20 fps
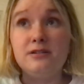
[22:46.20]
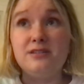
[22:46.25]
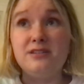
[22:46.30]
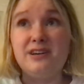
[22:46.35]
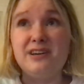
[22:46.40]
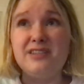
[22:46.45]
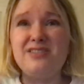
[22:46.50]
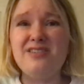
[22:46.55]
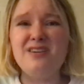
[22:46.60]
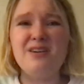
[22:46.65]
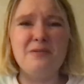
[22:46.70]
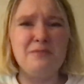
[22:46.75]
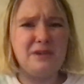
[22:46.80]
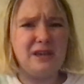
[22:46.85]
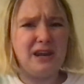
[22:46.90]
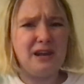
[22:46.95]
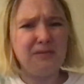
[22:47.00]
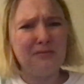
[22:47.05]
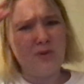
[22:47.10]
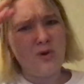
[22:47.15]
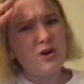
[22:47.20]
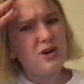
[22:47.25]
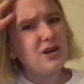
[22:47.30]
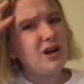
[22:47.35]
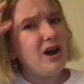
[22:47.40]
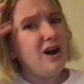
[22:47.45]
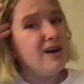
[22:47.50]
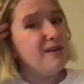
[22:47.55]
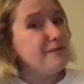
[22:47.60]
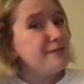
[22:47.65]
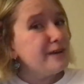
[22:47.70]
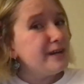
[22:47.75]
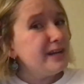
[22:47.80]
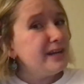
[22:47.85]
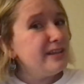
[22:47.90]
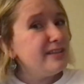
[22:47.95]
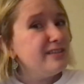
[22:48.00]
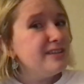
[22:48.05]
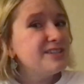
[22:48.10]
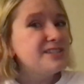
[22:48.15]
I think I'm getting more
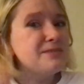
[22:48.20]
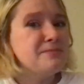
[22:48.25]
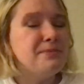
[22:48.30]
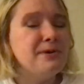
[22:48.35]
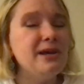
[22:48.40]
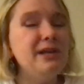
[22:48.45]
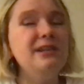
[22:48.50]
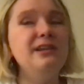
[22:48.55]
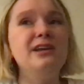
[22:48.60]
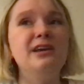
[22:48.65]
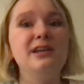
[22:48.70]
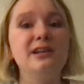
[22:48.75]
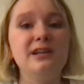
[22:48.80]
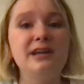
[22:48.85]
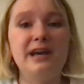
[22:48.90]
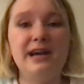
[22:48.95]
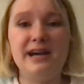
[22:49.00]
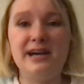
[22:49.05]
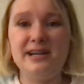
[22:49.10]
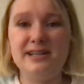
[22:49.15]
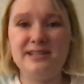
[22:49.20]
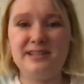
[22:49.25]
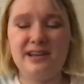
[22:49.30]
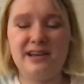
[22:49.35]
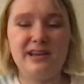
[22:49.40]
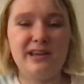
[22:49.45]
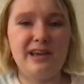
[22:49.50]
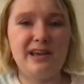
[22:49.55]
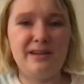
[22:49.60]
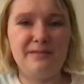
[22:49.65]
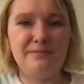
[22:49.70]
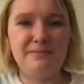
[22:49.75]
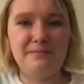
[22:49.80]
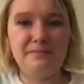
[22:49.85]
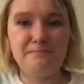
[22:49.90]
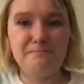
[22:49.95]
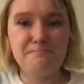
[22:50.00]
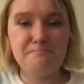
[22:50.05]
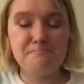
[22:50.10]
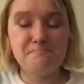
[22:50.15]
confident in this opinion as I
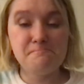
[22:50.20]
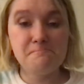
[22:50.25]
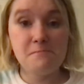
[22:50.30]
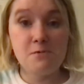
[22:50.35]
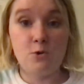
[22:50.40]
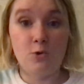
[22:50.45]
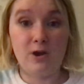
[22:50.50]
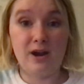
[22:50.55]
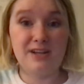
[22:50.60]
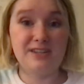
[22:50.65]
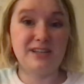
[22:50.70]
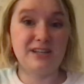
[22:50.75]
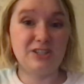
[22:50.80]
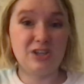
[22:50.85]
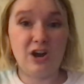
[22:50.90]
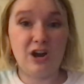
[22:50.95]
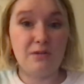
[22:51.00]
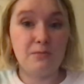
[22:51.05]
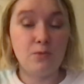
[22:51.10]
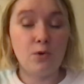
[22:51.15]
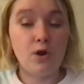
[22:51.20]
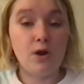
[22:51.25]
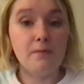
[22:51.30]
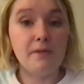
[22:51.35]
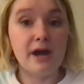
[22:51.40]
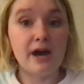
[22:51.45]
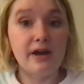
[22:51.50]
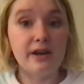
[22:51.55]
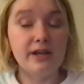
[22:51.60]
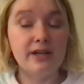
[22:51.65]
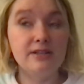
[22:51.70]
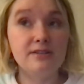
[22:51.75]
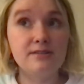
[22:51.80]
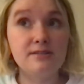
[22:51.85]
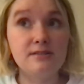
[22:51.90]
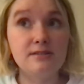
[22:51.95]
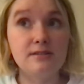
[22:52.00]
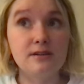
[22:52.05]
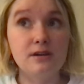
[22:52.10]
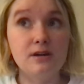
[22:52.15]
talk more about it.
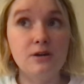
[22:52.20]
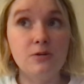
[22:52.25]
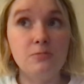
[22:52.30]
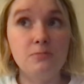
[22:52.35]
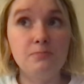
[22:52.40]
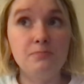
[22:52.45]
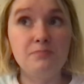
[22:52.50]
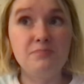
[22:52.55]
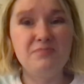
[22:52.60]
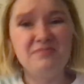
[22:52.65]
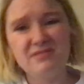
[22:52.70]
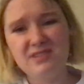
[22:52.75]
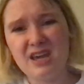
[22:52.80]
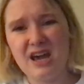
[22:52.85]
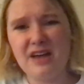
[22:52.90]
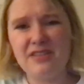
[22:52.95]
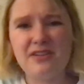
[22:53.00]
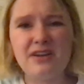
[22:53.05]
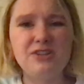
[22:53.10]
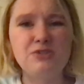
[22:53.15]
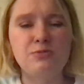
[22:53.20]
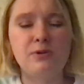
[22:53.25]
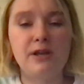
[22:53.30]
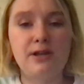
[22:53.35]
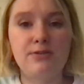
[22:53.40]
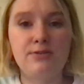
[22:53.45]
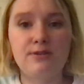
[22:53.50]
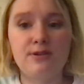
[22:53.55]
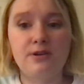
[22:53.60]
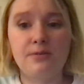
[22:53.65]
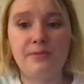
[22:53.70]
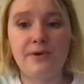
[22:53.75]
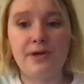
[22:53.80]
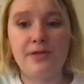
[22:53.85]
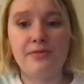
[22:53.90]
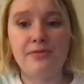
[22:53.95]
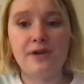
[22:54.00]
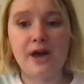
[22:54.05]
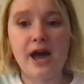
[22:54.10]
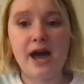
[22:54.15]
So yeah, that's what I think
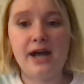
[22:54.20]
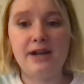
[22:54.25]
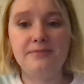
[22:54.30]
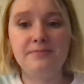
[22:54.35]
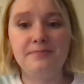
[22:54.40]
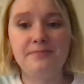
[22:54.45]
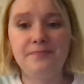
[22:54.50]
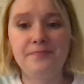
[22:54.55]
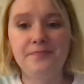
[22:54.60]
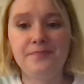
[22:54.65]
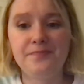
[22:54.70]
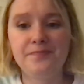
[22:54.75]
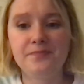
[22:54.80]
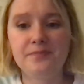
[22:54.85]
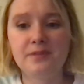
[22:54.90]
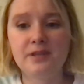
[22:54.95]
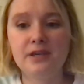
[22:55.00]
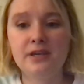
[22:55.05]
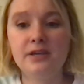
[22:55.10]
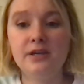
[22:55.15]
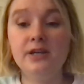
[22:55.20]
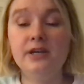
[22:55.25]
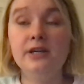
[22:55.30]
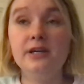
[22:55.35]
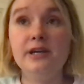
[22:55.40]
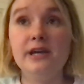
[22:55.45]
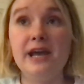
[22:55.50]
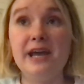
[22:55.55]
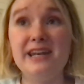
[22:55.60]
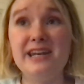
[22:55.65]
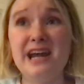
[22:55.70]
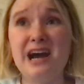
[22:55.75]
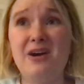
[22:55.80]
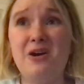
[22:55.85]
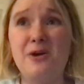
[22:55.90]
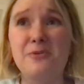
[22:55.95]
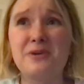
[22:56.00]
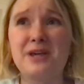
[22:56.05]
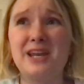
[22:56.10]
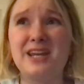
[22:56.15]
about that. And now
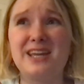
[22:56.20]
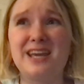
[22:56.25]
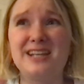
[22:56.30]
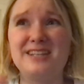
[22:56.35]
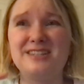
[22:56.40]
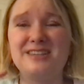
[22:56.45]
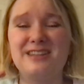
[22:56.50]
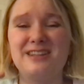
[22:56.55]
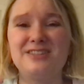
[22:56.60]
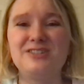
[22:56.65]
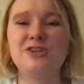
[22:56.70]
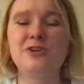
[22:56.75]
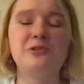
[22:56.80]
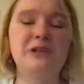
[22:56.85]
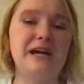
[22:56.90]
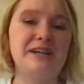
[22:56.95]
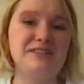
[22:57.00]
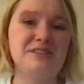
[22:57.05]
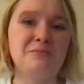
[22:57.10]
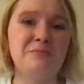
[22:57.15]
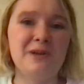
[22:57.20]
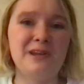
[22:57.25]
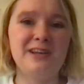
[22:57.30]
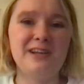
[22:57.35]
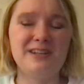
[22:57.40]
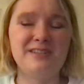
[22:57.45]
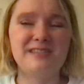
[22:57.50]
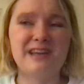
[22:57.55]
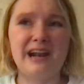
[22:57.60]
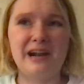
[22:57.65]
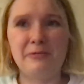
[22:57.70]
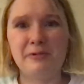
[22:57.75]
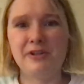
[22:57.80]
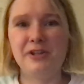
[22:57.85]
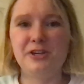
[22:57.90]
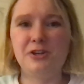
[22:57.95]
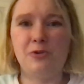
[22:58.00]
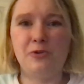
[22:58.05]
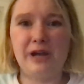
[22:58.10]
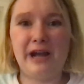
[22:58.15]
I'm going to get to the 2 last opinions that I
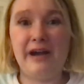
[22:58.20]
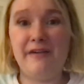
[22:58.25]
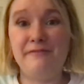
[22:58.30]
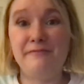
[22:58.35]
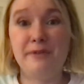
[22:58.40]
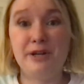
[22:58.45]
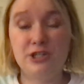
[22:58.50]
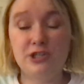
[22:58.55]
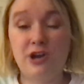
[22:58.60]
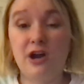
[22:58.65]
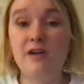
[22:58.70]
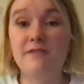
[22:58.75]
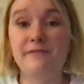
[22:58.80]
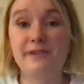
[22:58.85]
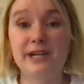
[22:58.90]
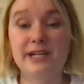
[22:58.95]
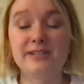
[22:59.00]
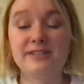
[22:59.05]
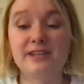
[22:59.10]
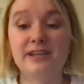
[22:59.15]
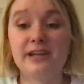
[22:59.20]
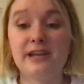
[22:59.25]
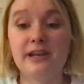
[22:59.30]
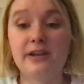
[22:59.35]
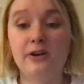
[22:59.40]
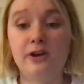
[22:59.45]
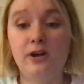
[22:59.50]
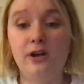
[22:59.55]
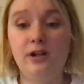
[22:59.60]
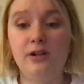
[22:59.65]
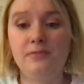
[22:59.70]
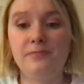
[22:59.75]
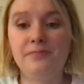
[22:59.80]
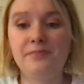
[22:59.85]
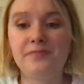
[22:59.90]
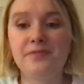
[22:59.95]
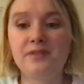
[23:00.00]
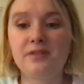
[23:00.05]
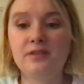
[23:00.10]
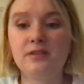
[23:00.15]
really don't have much confidence in at all.